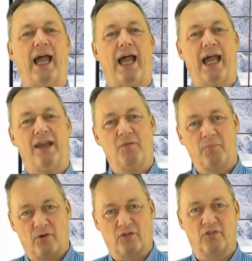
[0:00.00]
and
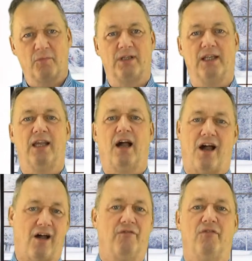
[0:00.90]
approximately
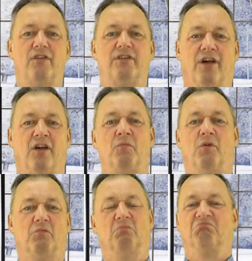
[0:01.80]
half of the time,
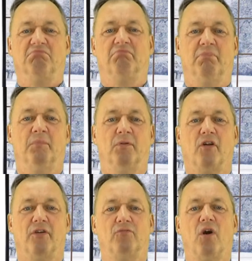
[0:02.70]
people
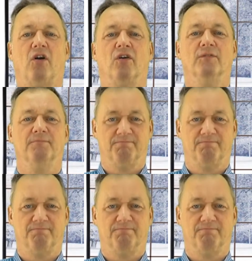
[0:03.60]
got it wrong.